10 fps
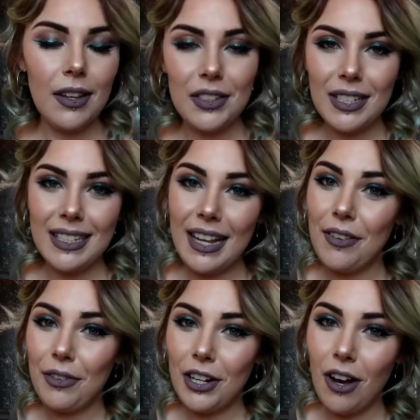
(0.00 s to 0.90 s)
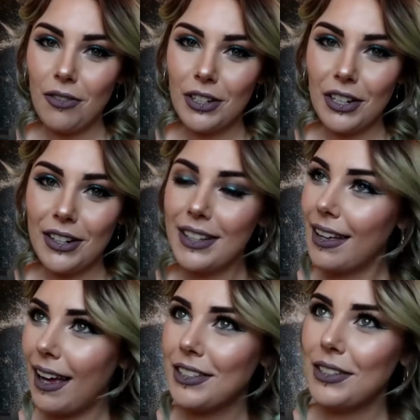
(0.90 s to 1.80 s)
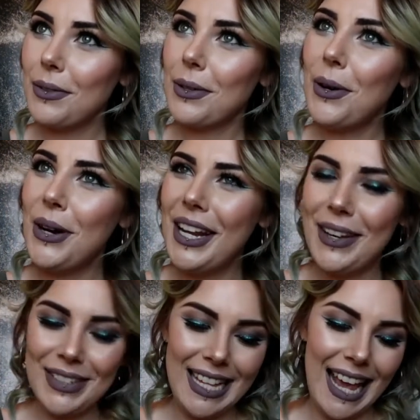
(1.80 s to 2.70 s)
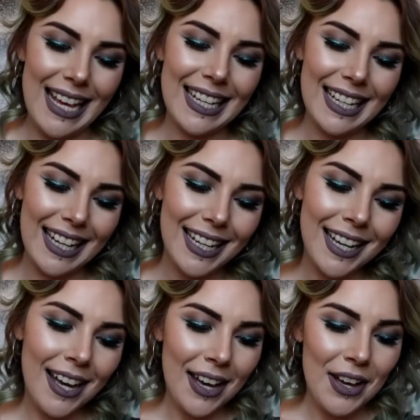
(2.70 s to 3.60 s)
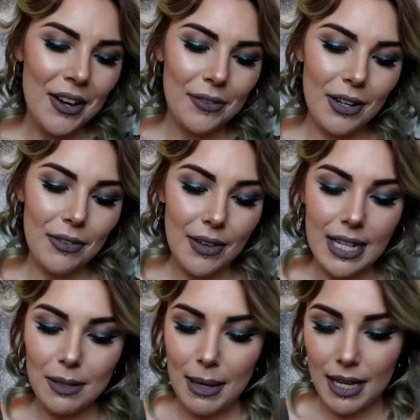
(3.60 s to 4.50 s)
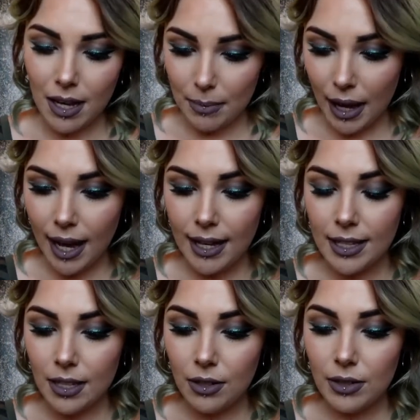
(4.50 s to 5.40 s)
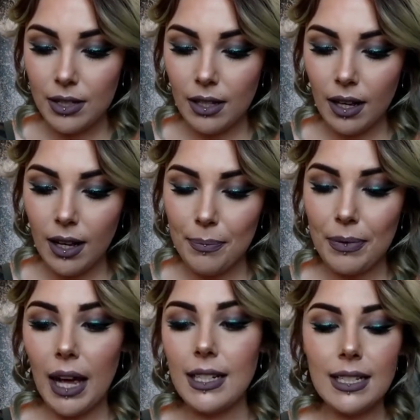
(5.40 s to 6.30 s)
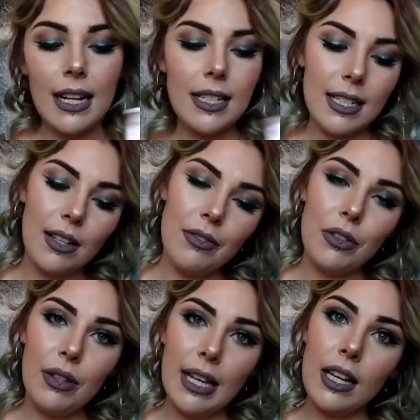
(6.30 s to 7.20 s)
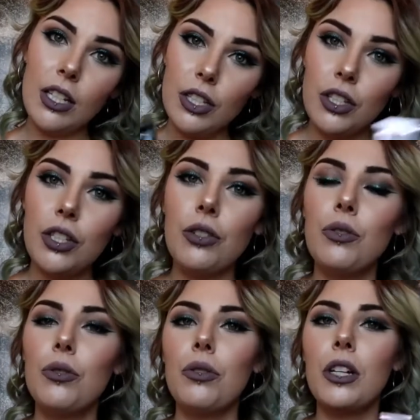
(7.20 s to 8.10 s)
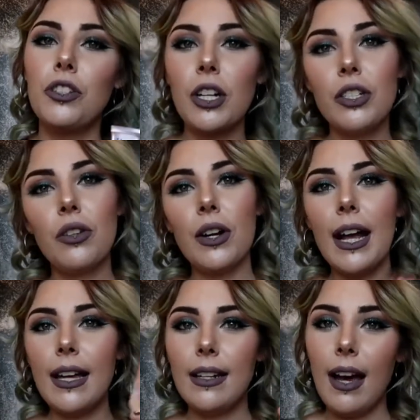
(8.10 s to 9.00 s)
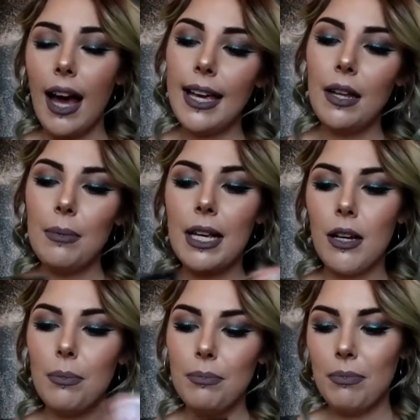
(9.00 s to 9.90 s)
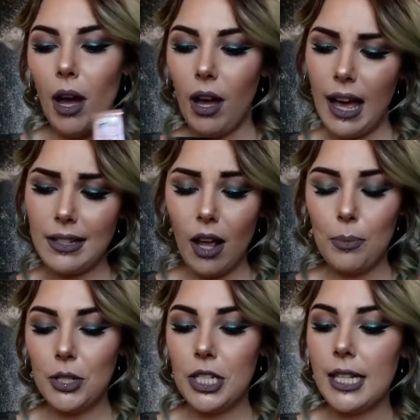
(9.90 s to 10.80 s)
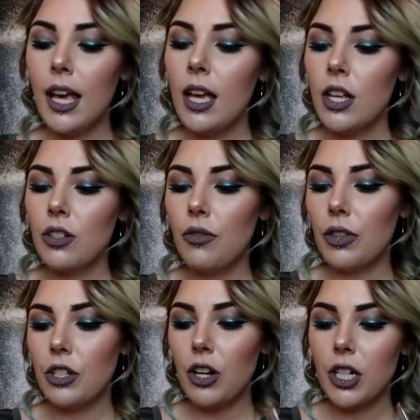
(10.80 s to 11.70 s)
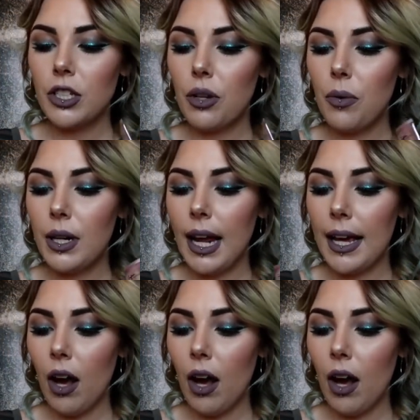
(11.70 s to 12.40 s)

I was gonna say for CoverGirl, I don't know what I'm saying. For face makeup, I use, I decided to give you like a drugstore and a high-end makeup as options. So for the drugstore one,